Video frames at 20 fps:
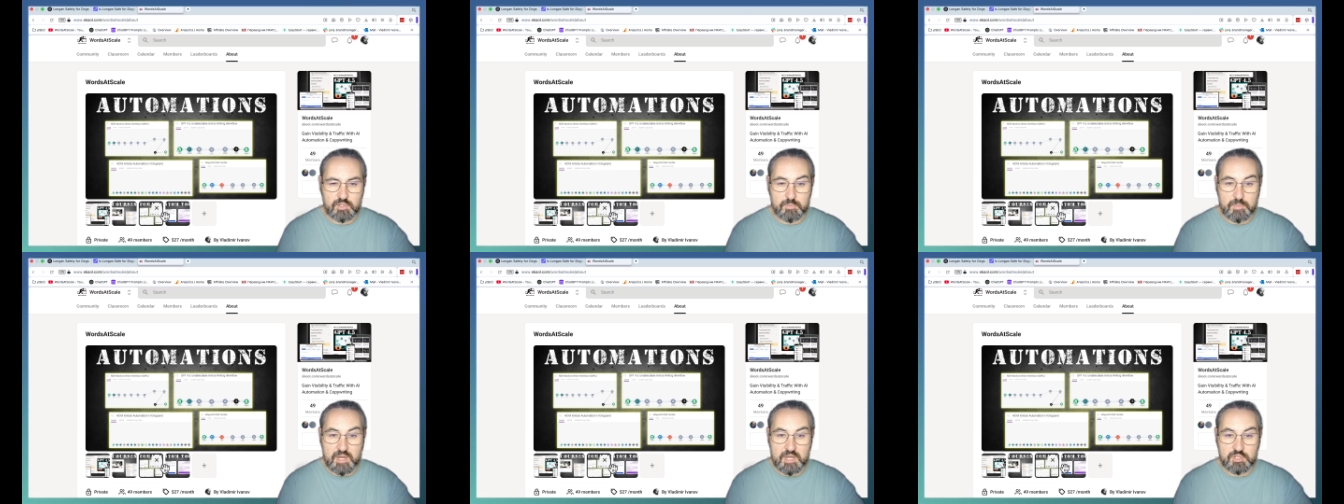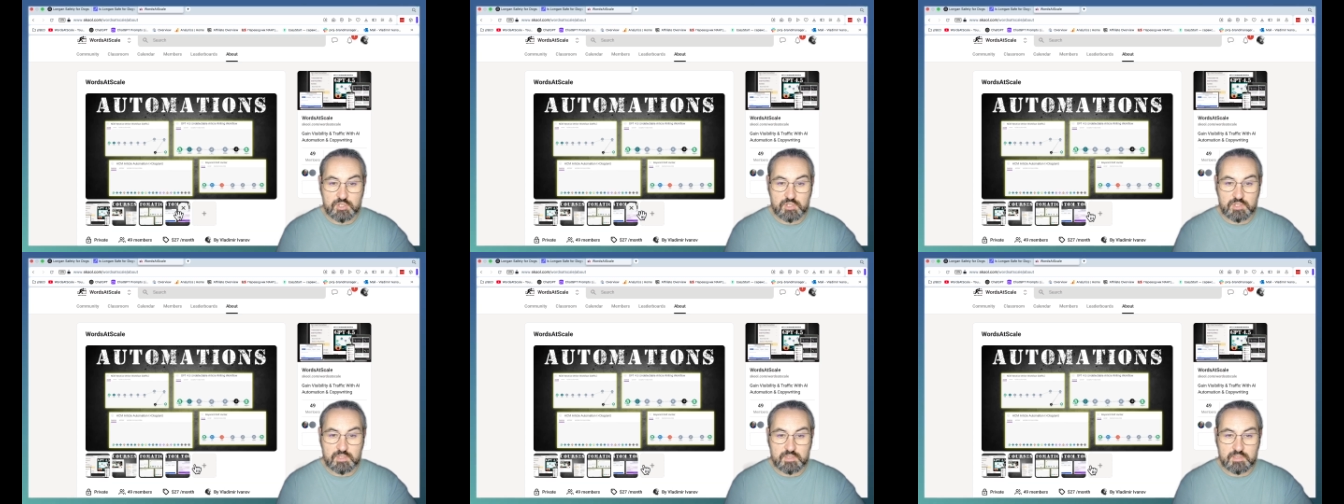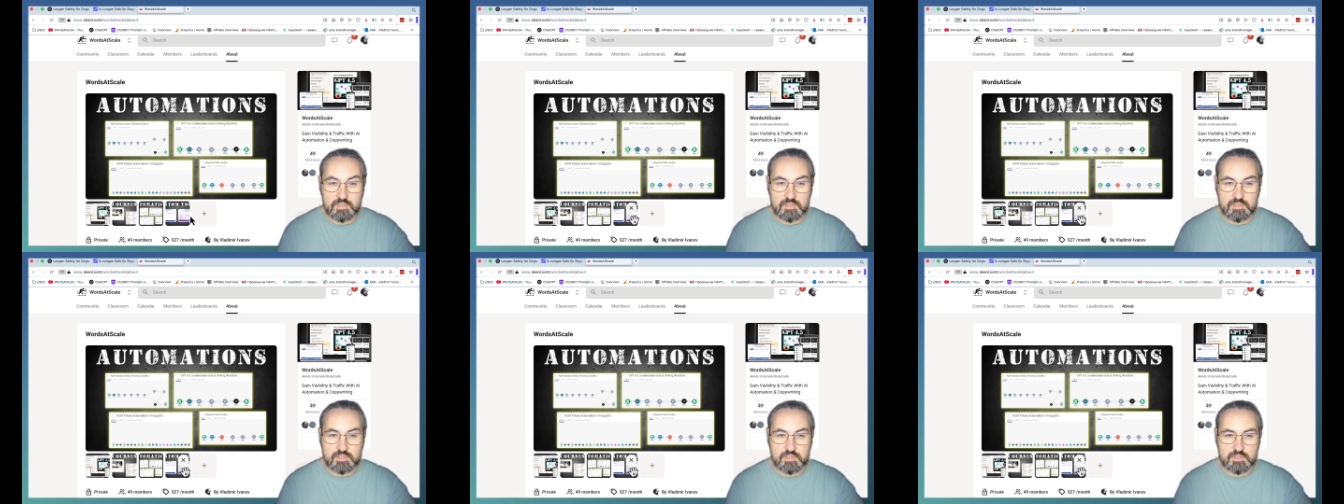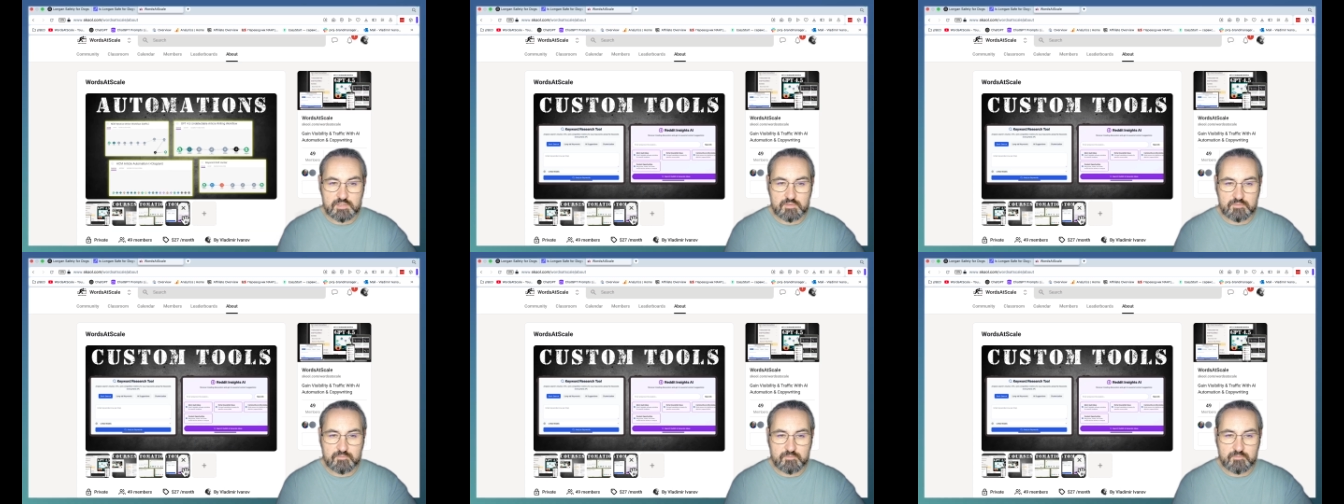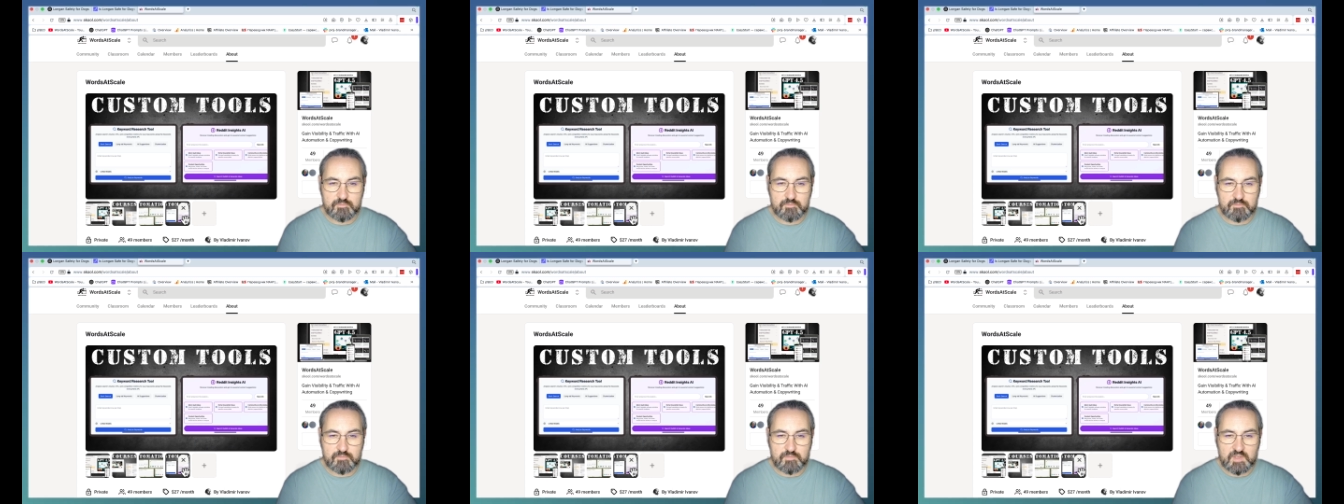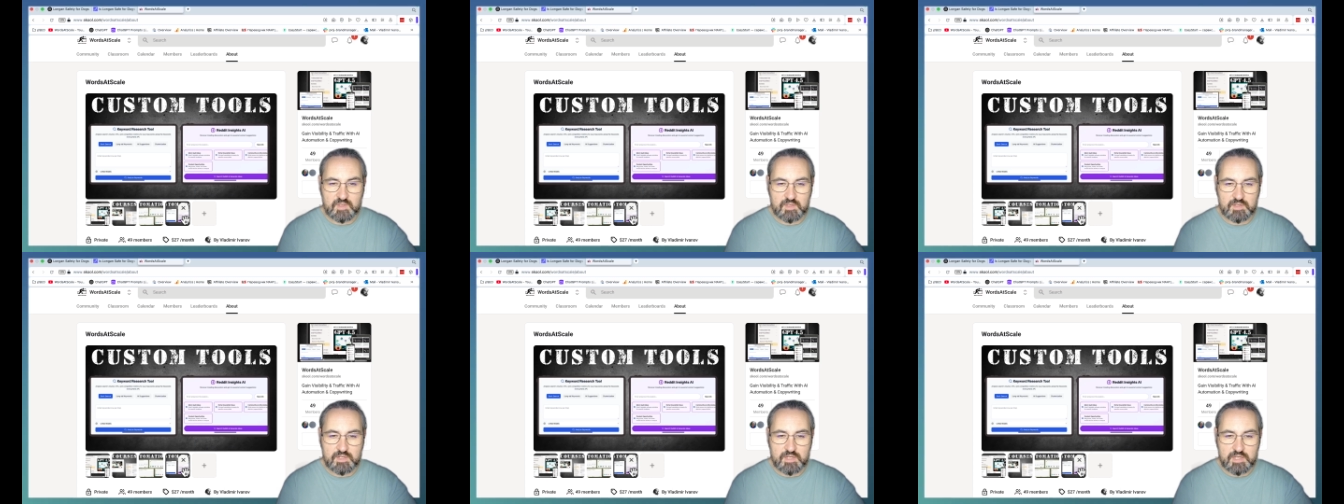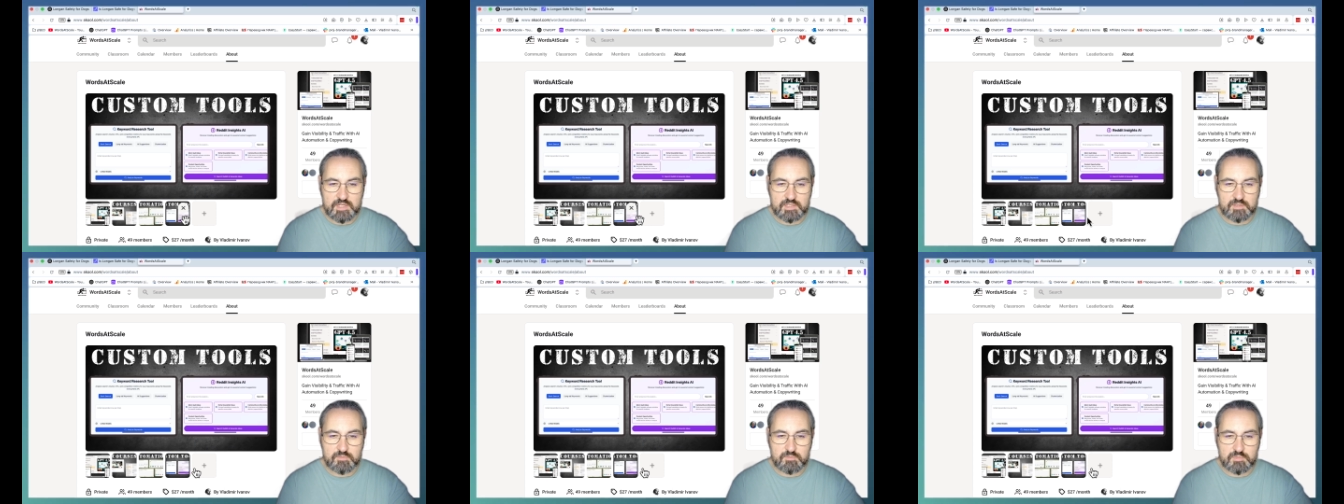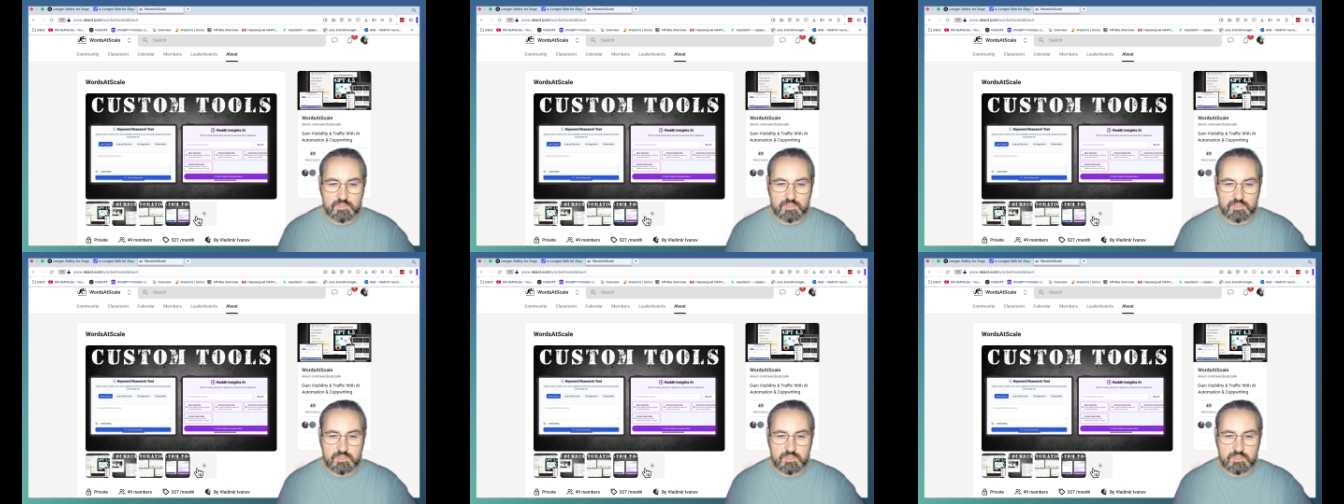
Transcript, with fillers: automations, and custom